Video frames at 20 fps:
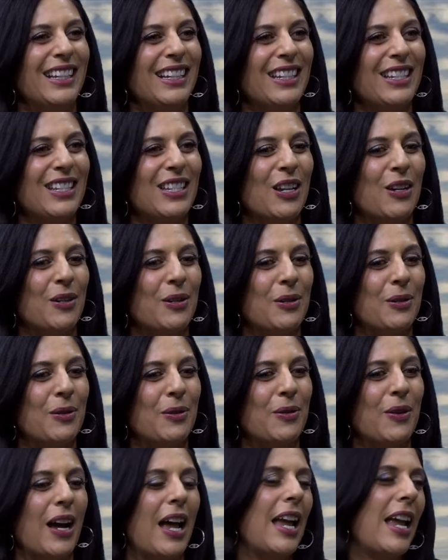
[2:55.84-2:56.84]

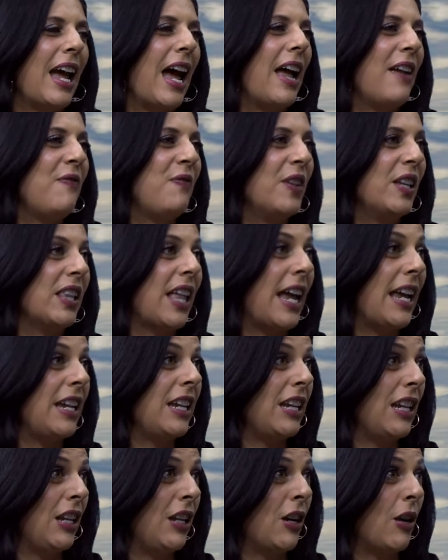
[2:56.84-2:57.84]
So I feel like,
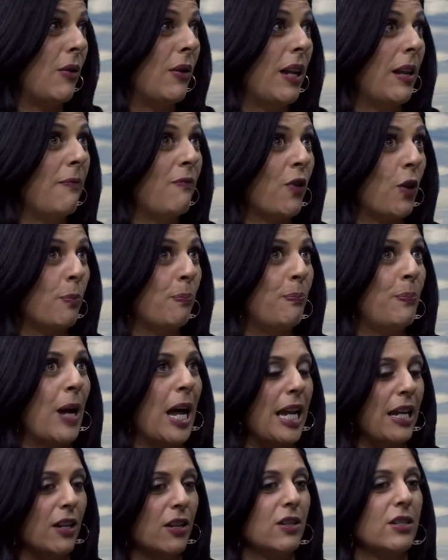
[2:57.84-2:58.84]
for
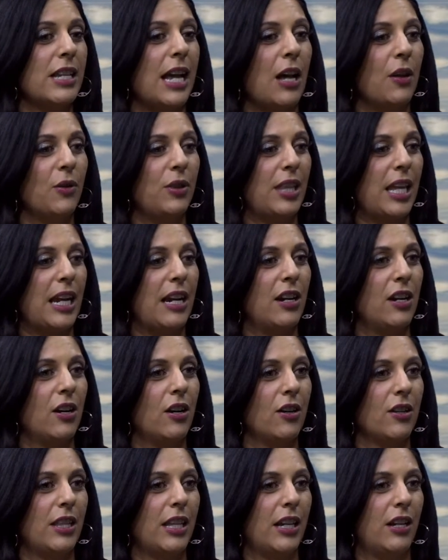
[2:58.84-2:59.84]
buyers out
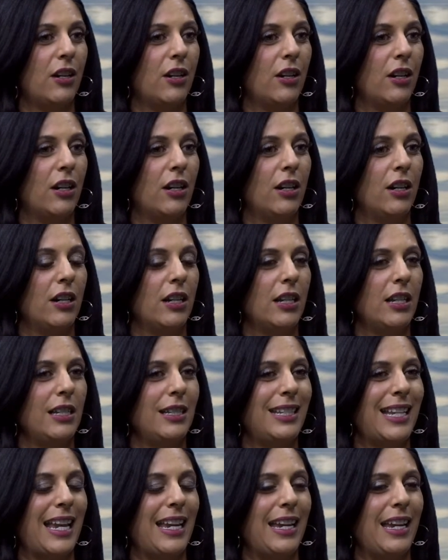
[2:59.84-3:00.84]
there that are
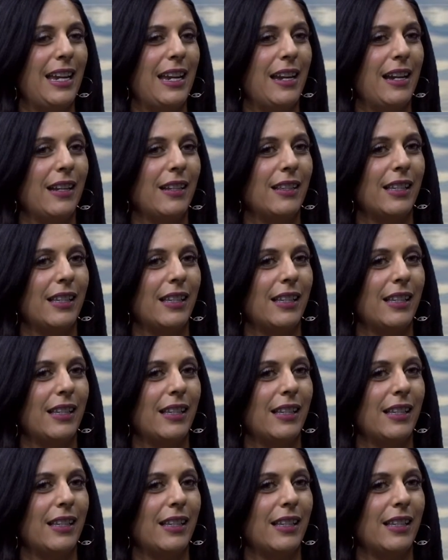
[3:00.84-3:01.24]
saying